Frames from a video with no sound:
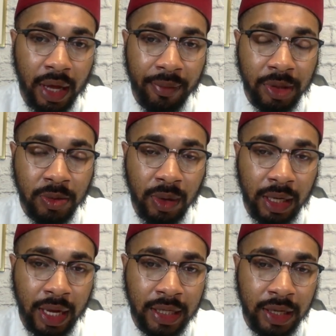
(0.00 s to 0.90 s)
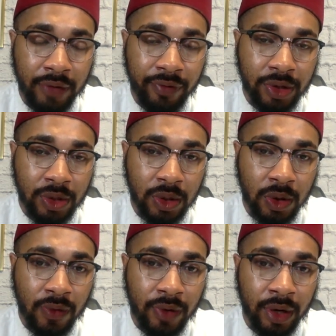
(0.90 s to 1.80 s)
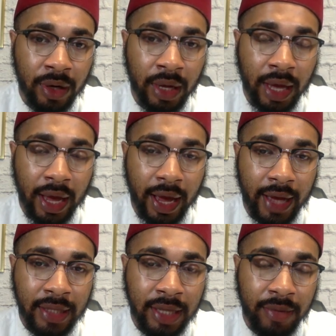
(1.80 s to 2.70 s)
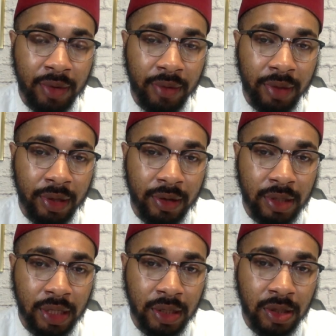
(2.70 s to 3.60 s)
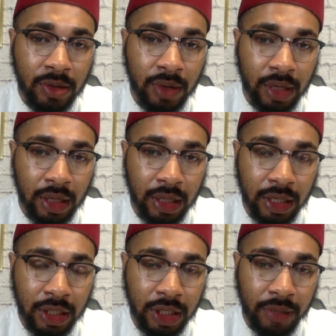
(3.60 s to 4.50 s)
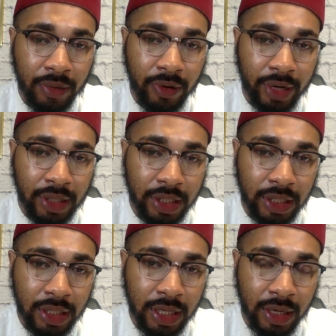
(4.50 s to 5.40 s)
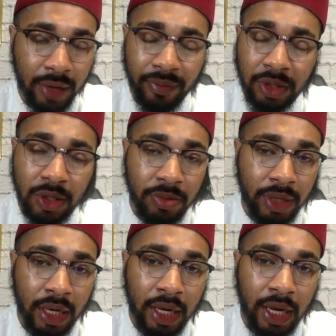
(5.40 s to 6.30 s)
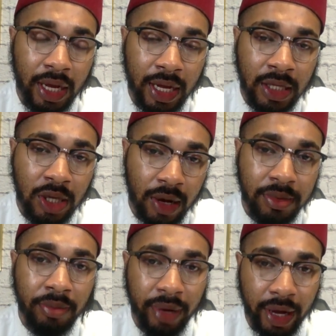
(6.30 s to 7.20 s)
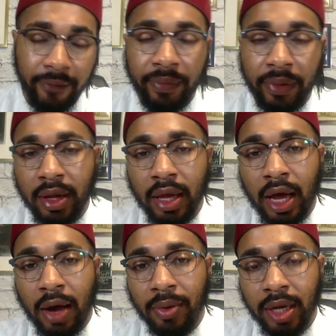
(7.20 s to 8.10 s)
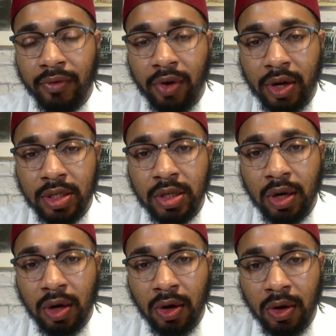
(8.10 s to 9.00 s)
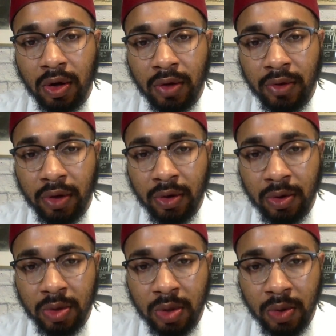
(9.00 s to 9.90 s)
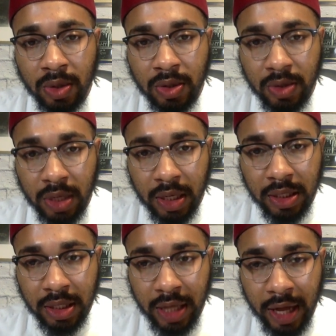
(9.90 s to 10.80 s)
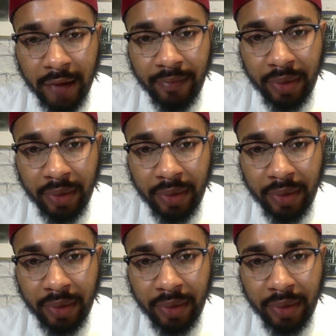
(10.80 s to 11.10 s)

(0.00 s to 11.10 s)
as well as the officials over at Temple number 13-2 under the leadership of Grand Sheik E. Thompson Bay. I want to give honors to all of those who are tuning in today,